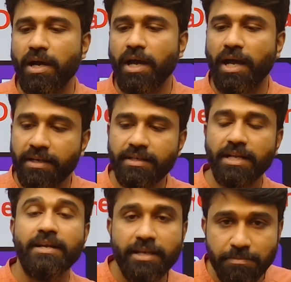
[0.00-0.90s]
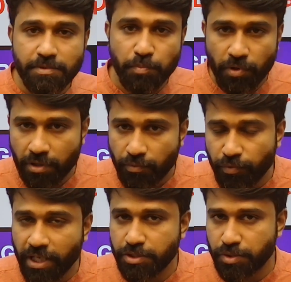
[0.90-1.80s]
and 10 times more we
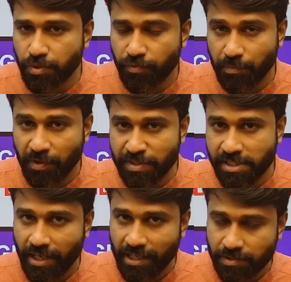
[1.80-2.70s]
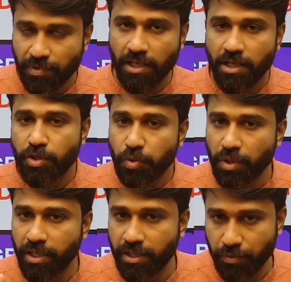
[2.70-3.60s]
can show from our side as well to
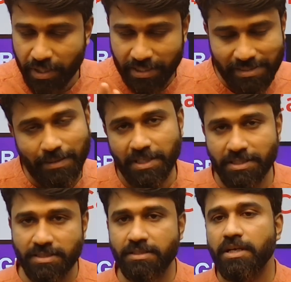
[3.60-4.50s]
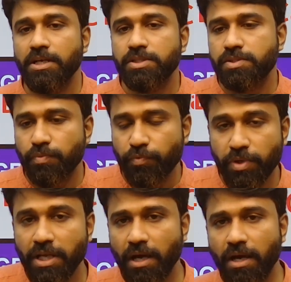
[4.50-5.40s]
clear your examination. So,
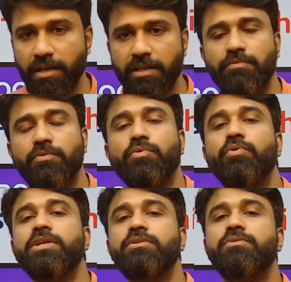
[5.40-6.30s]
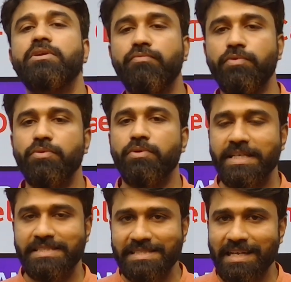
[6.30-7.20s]
we are going to give you a
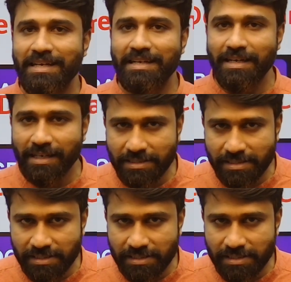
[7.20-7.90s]
standardized,